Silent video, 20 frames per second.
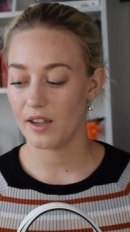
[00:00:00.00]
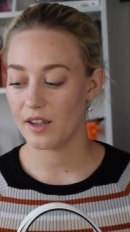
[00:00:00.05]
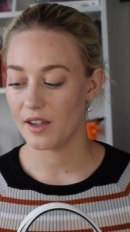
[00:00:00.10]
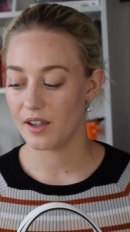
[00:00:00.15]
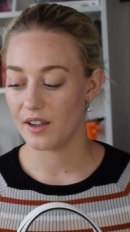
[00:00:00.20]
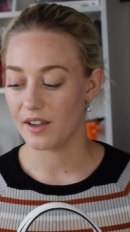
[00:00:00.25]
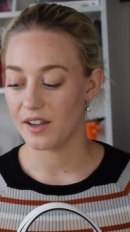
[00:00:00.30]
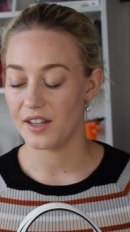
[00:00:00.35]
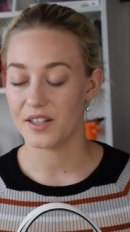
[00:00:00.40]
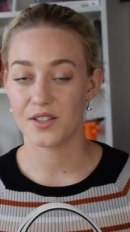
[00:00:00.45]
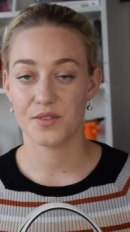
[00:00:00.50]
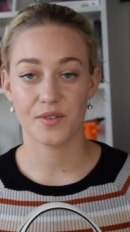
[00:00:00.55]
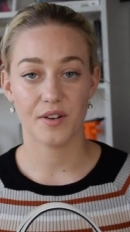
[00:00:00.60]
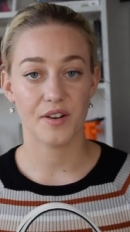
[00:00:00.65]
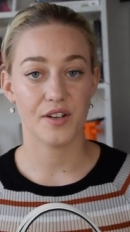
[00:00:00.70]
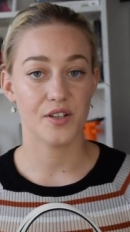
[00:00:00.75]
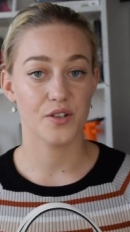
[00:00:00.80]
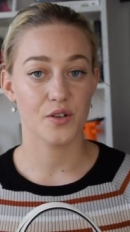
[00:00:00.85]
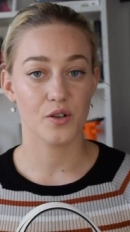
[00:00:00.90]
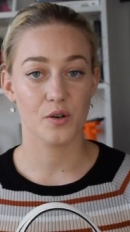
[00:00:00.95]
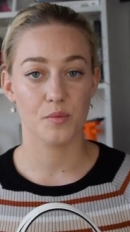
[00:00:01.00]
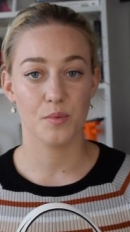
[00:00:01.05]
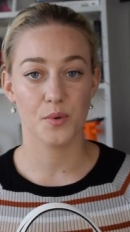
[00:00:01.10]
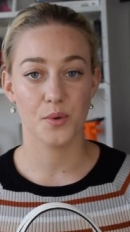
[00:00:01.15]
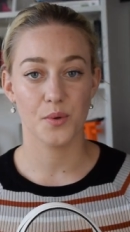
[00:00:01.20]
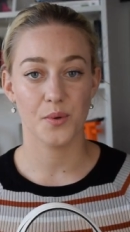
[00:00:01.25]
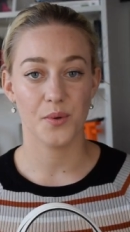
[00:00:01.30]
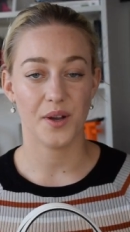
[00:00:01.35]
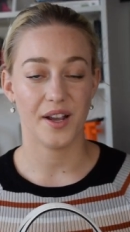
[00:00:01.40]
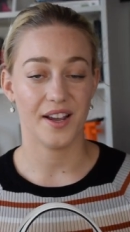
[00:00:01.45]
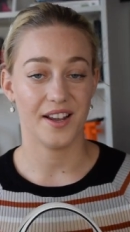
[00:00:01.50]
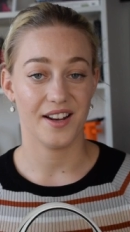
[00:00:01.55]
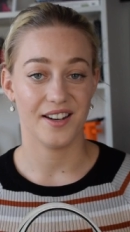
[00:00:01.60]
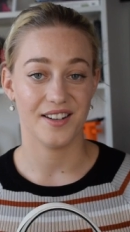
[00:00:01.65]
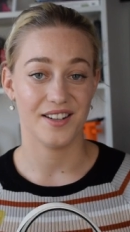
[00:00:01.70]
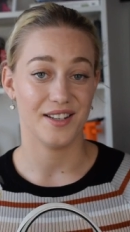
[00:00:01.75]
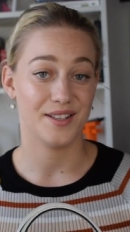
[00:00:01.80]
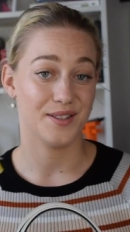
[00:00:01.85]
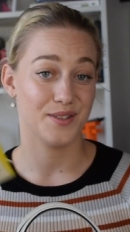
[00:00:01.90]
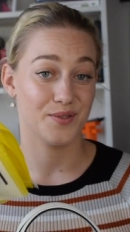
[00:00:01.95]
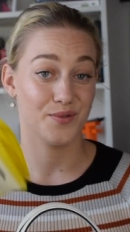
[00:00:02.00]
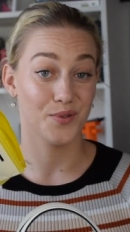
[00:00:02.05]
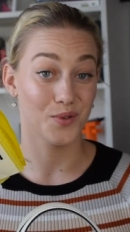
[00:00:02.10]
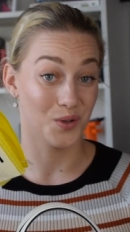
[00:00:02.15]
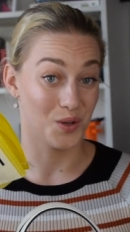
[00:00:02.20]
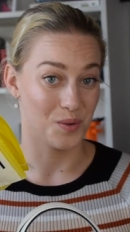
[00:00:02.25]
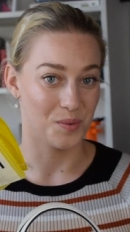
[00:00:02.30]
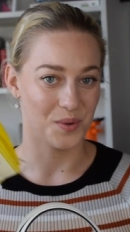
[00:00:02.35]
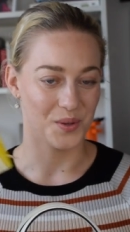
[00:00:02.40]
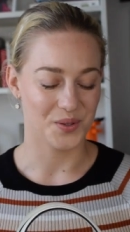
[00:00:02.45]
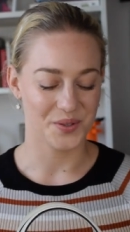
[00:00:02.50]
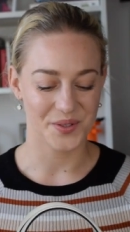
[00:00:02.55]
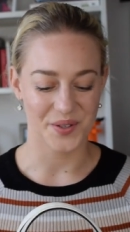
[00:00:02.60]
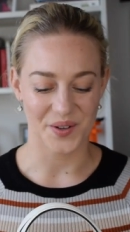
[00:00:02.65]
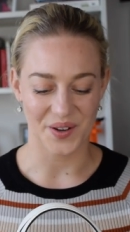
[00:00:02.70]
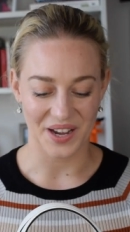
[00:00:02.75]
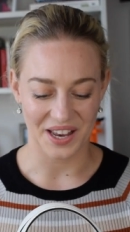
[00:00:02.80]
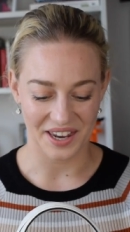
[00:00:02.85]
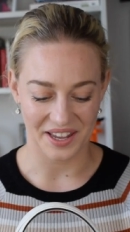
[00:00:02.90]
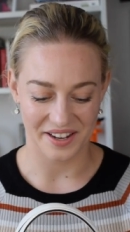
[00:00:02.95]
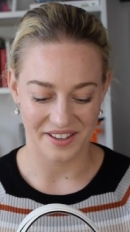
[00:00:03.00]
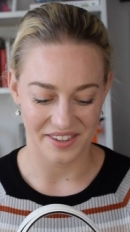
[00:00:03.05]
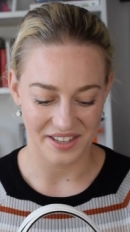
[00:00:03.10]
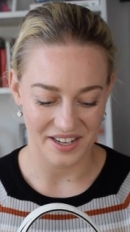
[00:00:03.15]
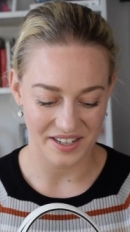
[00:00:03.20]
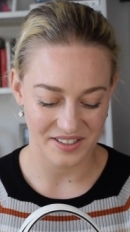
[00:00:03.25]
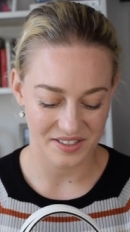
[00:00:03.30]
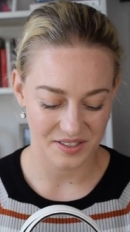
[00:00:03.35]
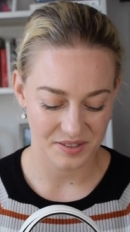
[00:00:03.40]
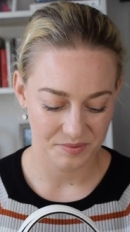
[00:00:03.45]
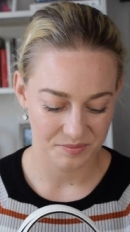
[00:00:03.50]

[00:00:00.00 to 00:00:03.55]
It's very durable and it's foldable, so I like that.